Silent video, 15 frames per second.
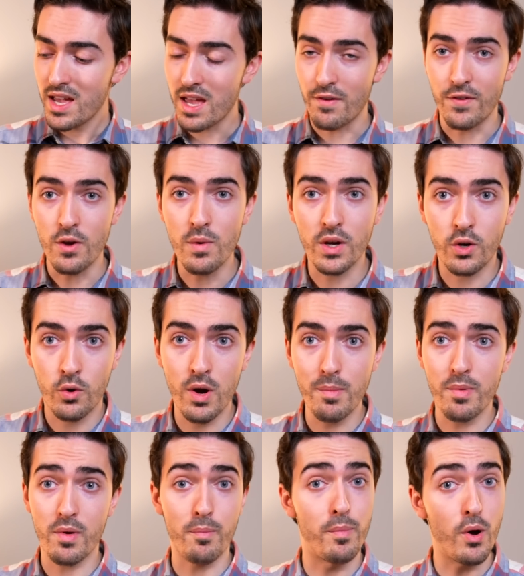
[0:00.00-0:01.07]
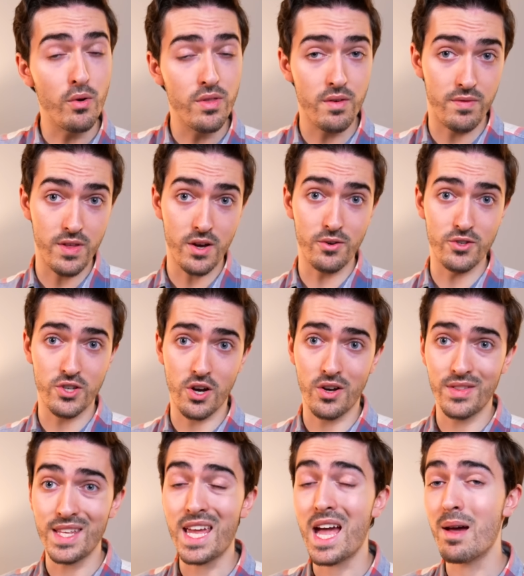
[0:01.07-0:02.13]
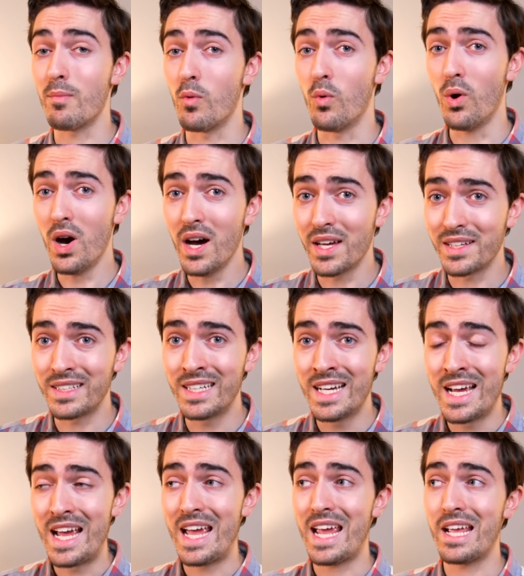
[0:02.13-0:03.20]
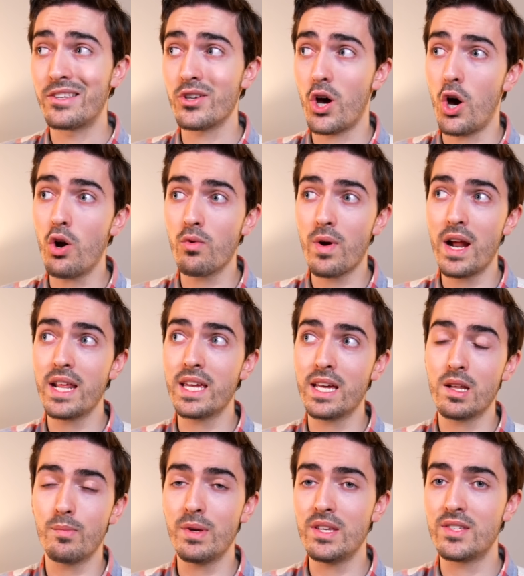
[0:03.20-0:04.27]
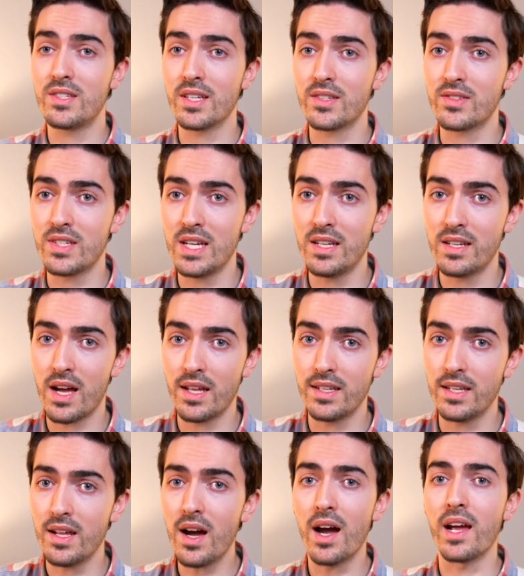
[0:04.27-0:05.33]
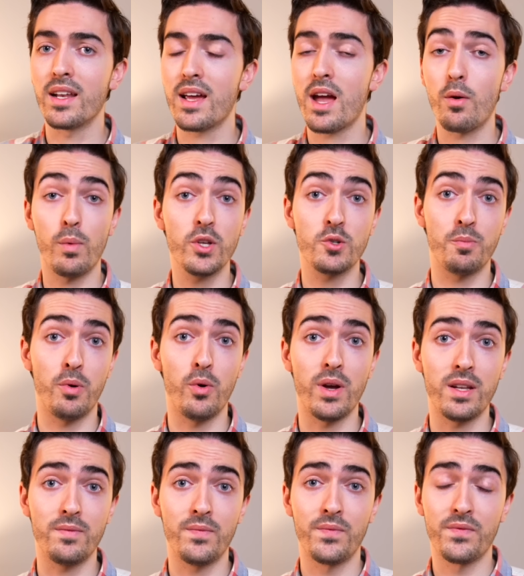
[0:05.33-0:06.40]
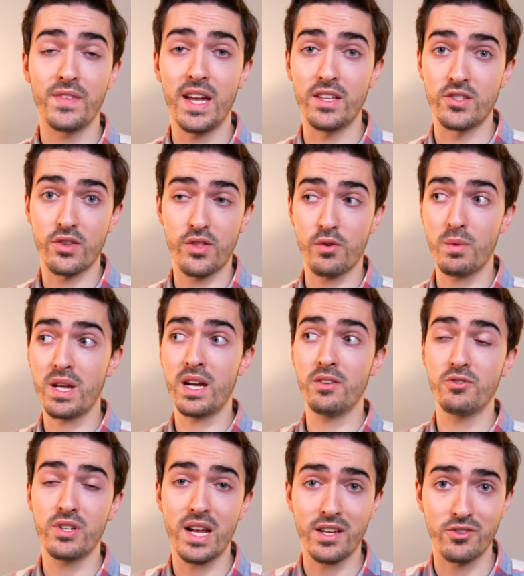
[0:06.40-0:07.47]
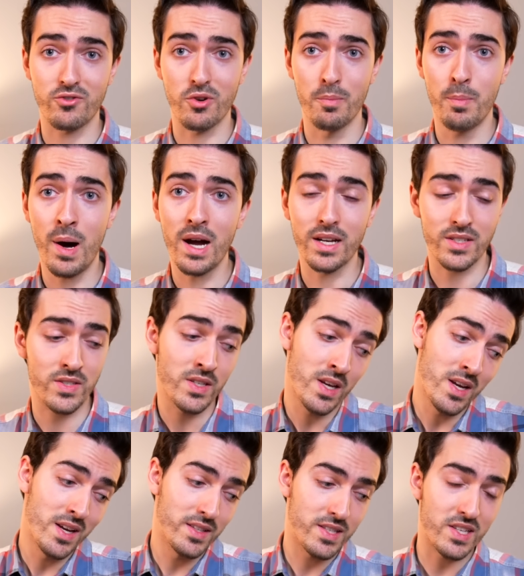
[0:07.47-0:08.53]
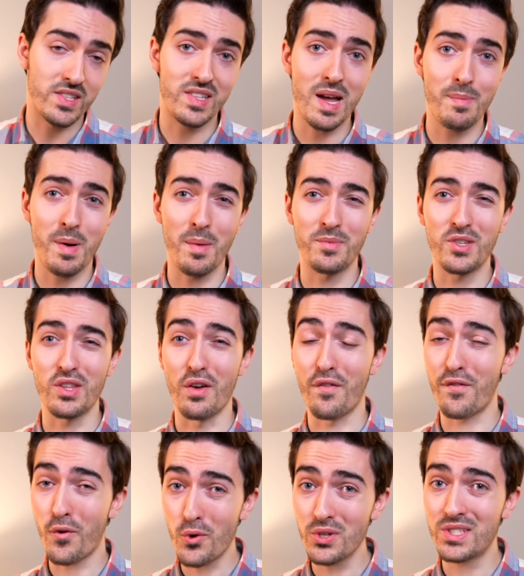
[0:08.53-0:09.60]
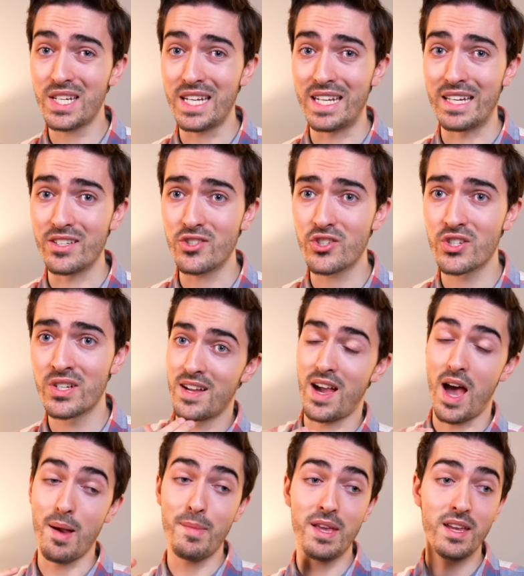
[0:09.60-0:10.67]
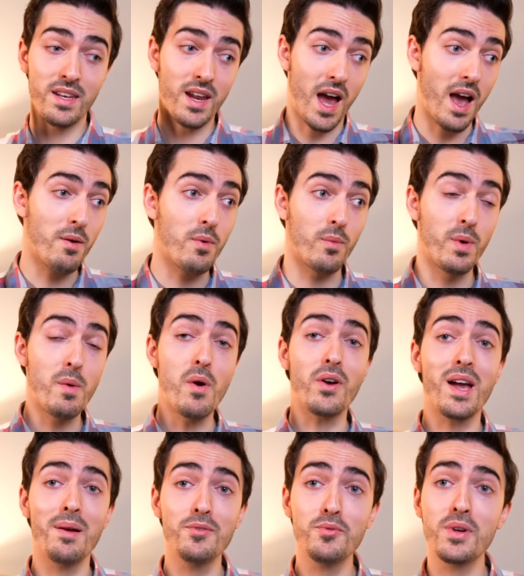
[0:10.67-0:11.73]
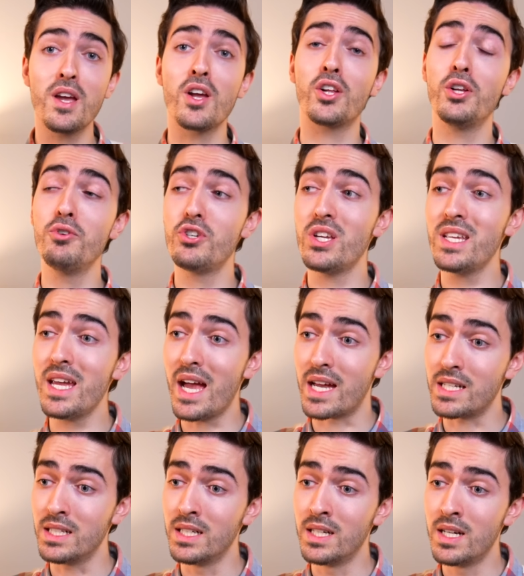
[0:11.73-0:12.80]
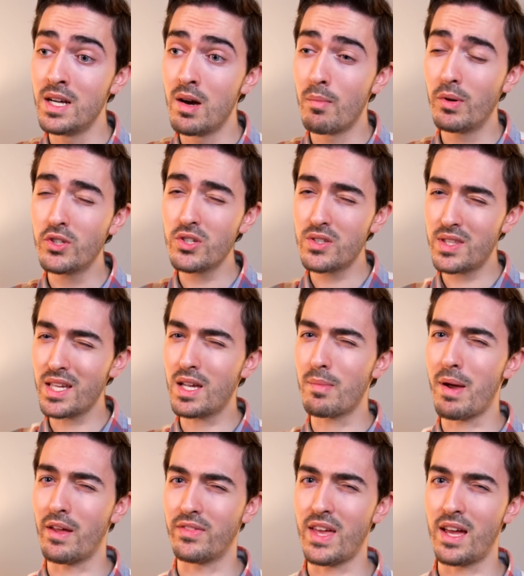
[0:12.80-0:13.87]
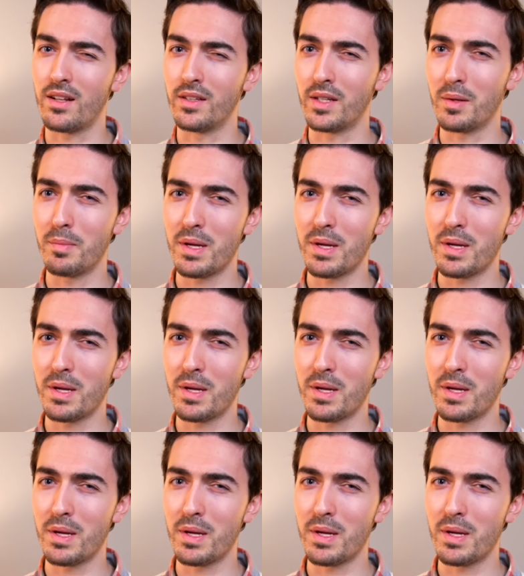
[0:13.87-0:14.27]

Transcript: If you equip both of those on the M1, it's already gonna be 1699 dollars at which point it's 300 extra bucks to step up to the 14 inch. I mean, I, we won't come to a conclusion yet, but just think about that a little